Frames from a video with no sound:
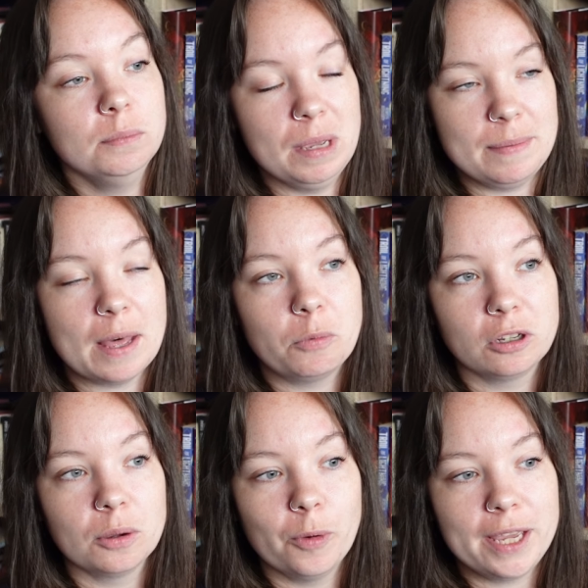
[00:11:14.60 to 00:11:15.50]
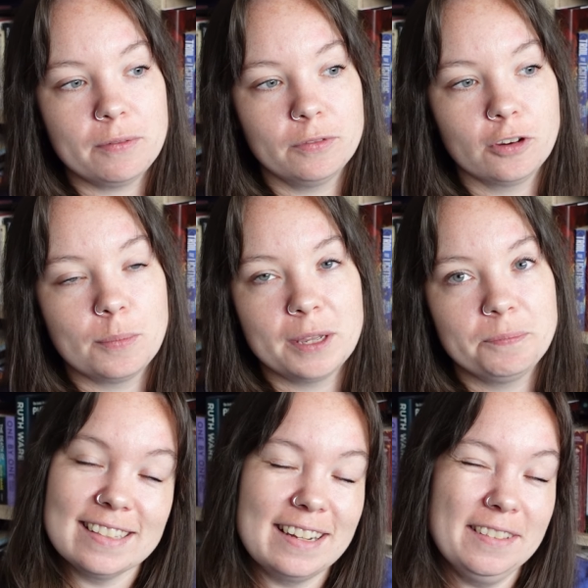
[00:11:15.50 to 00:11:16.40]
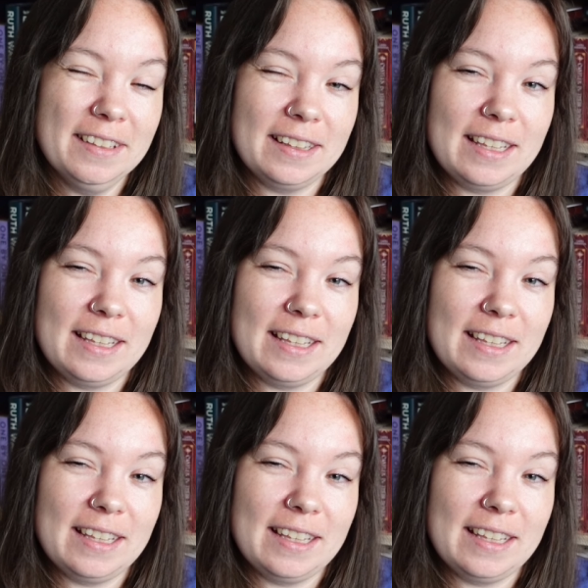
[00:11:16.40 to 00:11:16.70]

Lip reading: maybe that one can wait for a bit because I don't think